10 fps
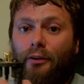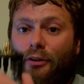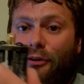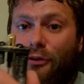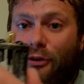
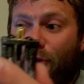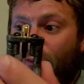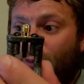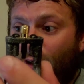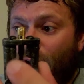
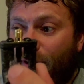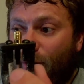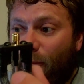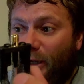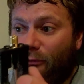unified
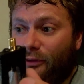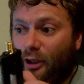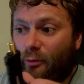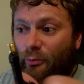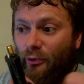mount that
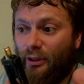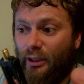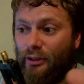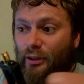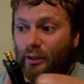I've
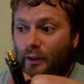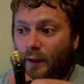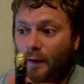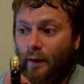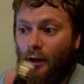printed,
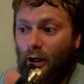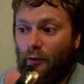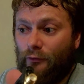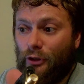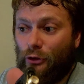
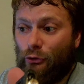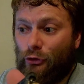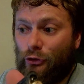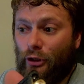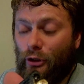I've used
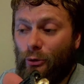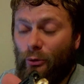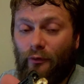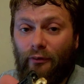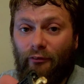2
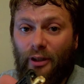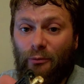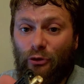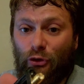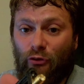of the
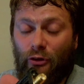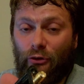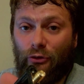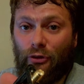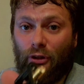3mm
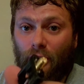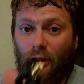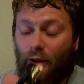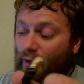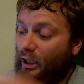screws
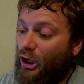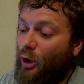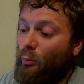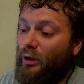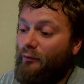that
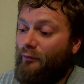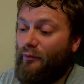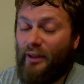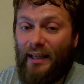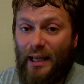come with
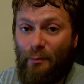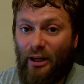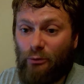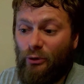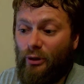the
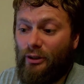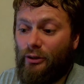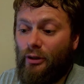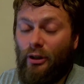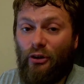Emax motors,
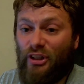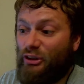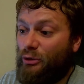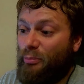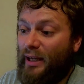because they're
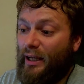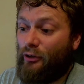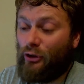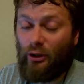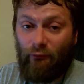spare, because
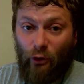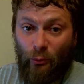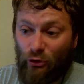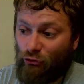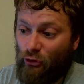I've got the
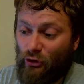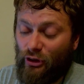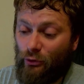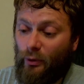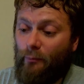4mm screws in
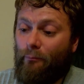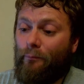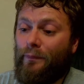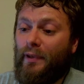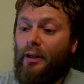this one.
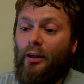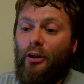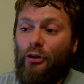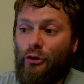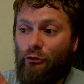
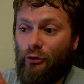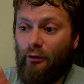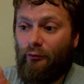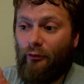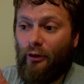Screwed it
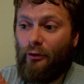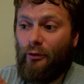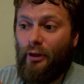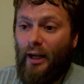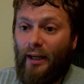through
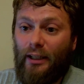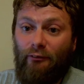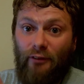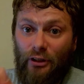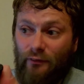and it
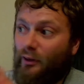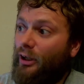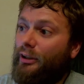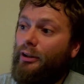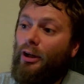fits
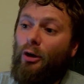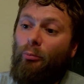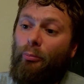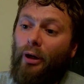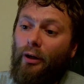fine, but